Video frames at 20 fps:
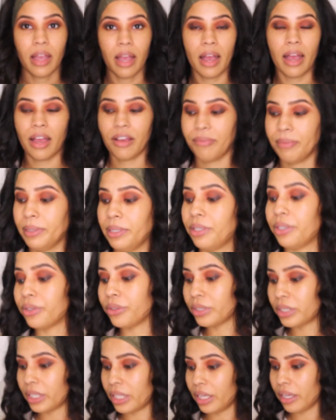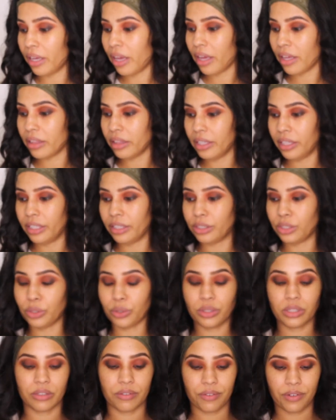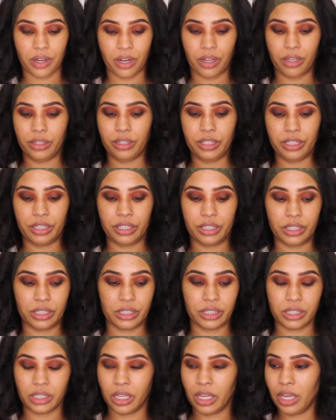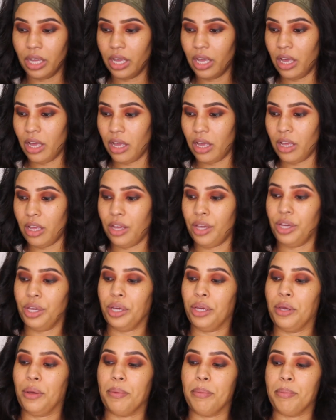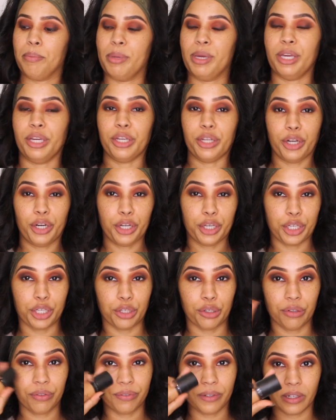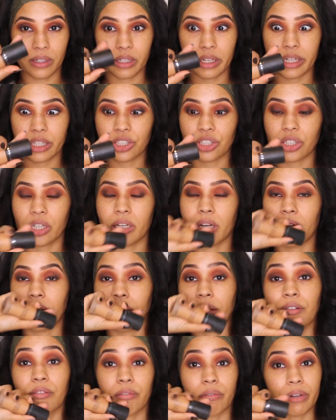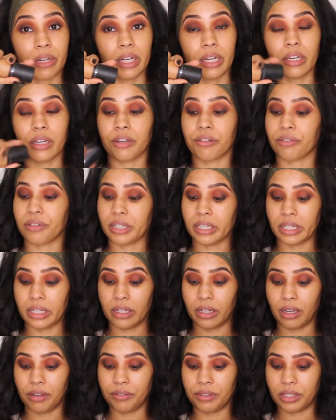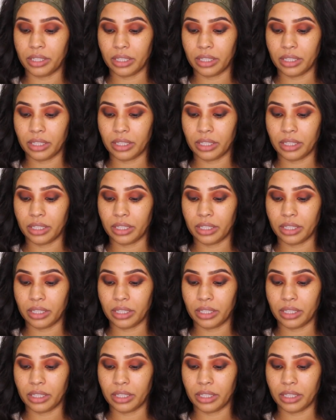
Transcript: I've been using the Dose of Colors Meet Your Hue foundation, and I really, really love it.